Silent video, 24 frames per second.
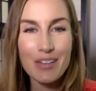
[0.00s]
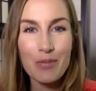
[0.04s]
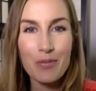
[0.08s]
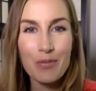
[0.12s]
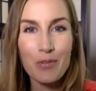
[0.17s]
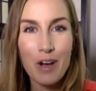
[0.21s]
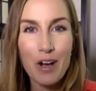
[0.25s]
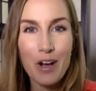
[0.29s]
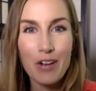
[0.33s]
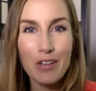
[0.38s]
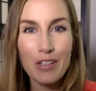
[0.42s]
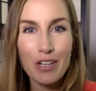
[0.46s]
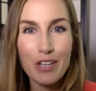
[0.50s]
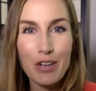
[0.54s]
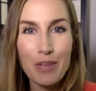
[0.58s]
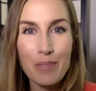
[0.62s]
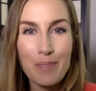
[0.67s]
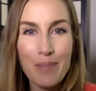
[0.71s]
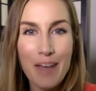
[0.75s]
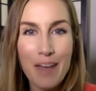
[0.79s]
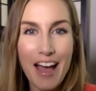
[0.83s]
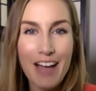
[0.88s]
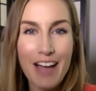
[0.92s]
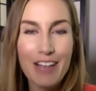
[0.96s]
welcome
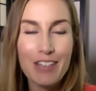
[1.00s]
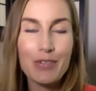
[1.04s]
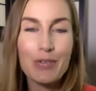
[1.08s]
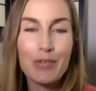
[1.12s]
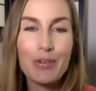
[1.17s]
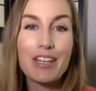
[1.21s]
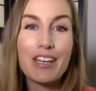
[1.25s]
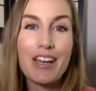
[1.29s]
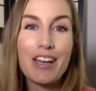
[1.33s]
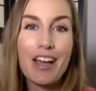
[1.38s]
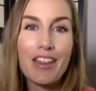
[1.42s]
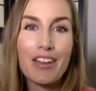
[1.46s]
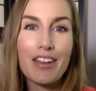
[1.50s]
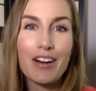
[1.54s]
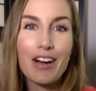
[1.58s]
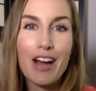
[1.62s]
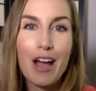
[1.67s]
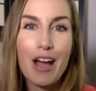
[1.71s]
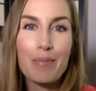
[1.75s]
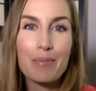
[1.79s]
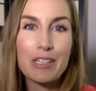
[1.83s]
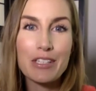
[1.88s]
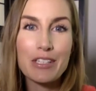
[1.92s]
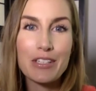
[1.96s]
back to another
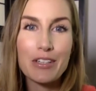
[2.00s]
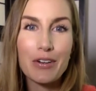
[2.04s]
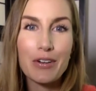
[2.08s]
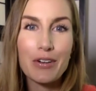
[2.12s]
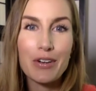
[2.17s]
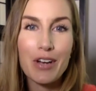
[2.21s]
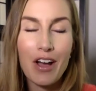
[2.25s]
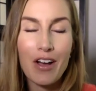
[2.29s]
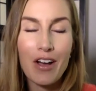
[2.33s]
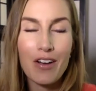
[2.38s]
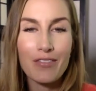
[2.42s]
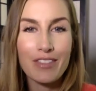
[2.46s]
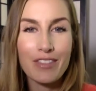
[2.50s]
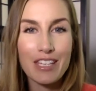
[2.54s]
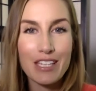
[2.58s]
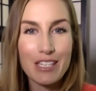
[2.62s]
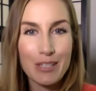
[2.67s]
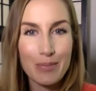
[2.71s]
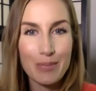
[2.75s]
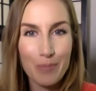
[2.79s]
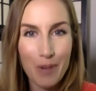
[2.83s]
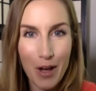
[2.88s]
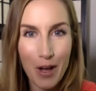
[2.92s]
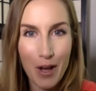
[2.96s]
episode of the
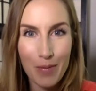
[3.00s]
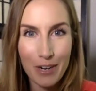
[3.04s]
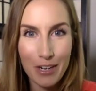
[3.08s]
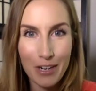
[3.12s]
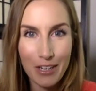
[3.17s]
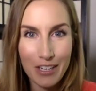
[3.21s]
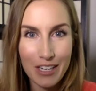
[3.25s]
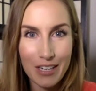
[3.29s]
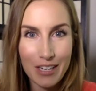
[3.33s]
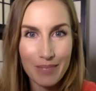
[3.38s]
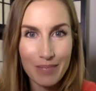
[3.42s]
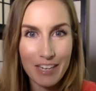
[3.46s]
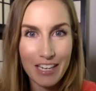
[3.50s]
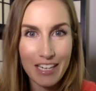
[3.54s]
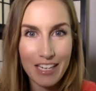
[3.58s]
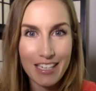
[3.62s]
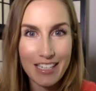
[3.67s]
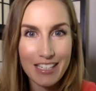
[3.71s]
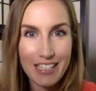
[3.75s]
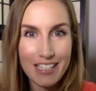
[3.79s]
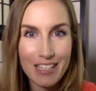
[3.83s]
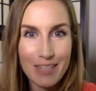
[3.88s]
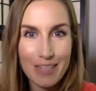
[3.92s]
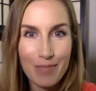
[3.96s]
Spa Marketing Made
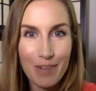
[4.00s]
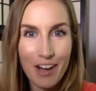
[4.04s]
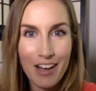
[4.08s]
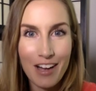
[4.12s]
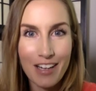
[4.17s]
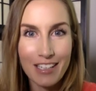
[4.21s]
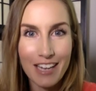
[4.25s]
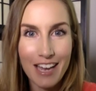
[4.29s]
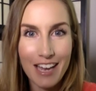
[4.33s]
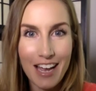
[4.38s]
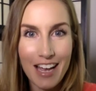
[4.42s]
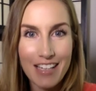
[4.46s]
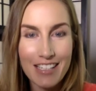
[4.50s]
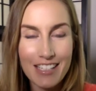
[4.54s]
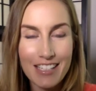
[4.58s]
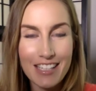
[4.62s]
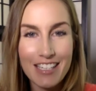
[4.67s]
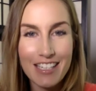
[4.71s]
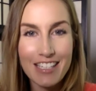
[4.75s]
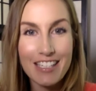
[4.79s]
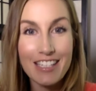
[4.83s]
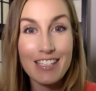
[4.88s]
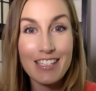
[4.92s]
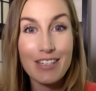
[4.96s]
Easy podcast.
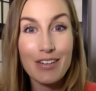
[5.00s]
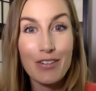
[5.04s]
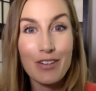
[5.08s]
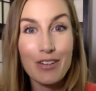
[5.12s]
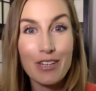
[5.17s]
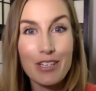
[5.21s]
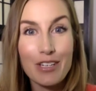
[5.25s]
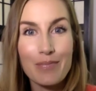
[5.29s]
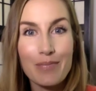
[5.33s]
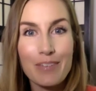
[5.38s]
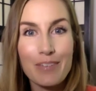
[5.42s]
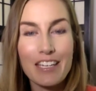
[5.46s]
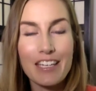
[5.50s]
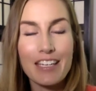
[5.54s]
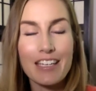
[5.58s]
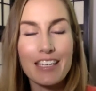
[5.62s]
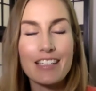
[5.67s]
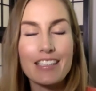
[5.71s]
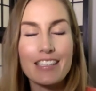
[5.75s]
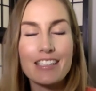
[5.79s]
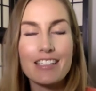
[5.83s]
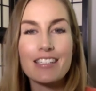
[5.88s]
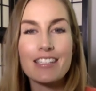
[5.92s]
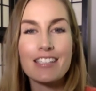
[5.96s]
This is going to be
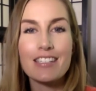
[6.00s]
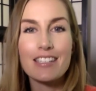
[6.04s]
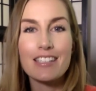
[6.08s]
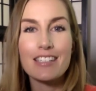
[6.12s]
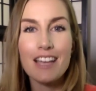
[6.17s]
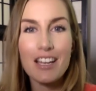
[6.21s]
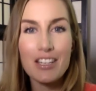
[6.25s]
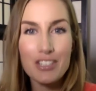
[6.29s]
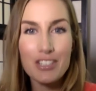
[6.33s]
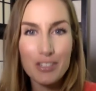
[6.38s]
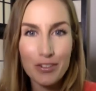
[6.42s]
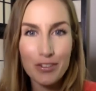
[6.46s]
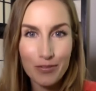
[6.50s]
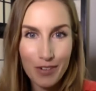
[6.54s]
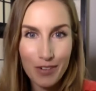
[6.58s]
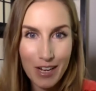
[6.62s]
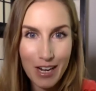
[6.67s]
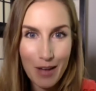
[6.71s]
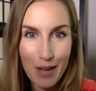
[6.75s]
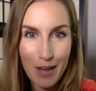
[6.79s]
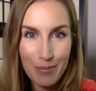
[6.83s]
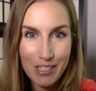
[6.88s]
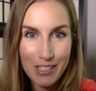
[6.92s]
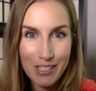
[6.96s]
such a fun
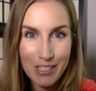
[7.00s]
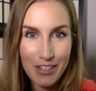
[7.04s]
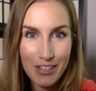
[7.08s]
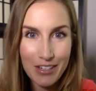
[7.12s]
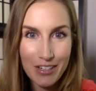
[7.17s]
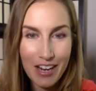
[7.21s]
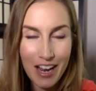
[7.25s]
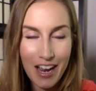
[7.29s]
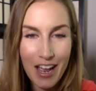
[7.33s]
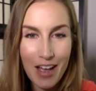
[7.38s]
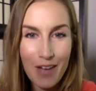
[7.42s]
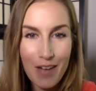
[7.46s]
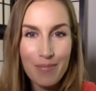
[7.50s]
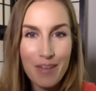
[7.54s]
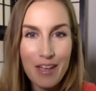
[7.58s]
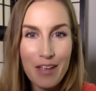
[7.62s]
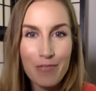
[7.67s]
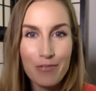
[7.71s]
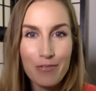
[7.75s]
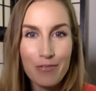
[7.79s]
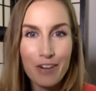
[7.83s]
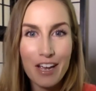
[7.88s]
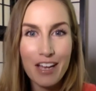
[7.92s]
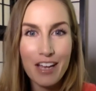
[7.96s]
episode. I have my
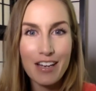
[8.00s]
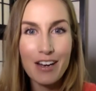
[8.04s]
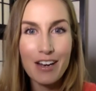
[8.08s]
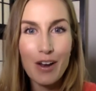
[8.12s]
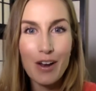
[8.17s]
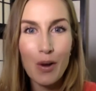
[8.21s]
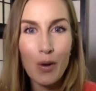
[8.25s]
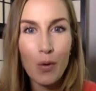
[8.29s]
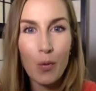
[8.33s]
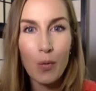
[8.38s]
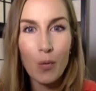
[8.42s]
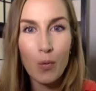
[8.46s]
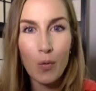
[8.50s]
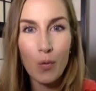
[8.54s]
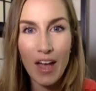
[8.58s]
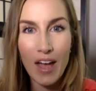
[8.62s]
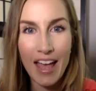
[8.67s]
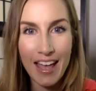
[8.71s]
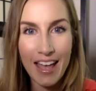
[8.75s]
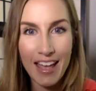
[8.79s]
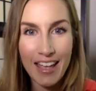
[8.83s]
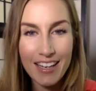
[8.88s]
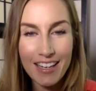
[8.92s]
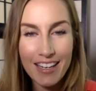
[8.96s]
friend
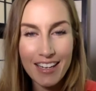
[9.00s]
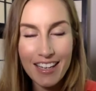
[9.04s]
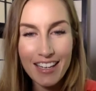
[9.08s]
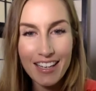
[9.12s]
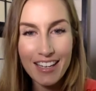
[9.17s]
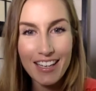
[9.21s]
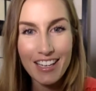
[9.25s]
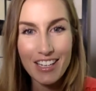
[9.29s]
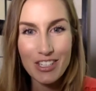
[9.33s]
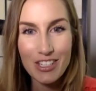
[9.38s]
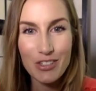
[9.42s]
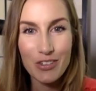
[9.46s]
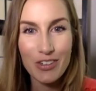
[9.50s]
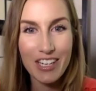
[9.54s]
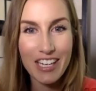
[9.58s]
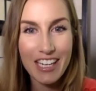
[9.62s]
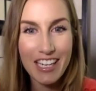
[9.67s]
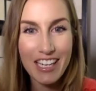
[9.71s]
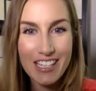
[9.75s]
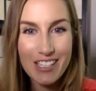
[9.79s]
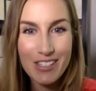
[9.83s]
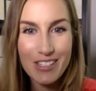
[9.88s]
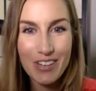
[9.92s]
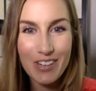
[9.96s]
Gwen joining
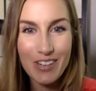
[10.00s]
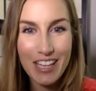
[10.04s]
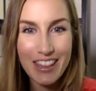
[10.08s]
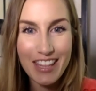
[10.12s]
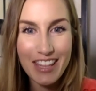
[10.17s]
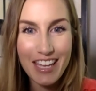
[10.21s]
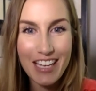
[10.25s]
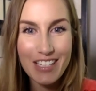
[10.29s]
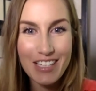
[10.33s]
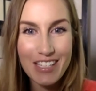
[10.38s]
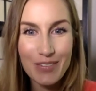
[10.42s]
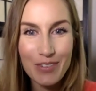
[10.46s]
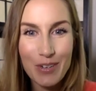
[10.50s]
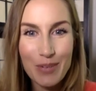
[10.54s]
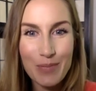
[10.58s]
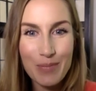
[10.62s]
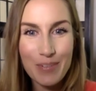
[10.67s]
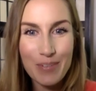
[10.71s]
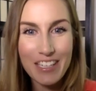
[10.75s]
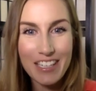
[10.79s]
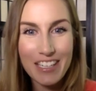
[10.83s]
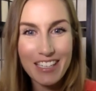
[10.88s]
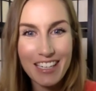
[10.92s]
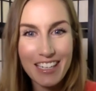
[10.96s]
us. Gwen, thanks for
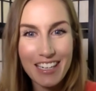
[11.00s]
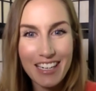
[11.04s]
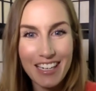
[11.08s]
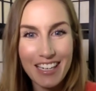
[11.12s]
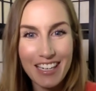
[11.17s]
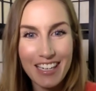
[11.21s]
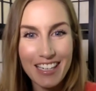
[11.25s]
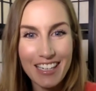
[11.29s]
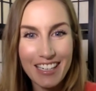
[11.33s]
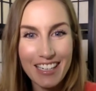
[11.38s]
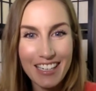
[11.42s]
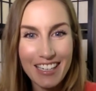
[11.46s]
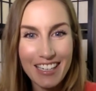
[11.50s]
being here.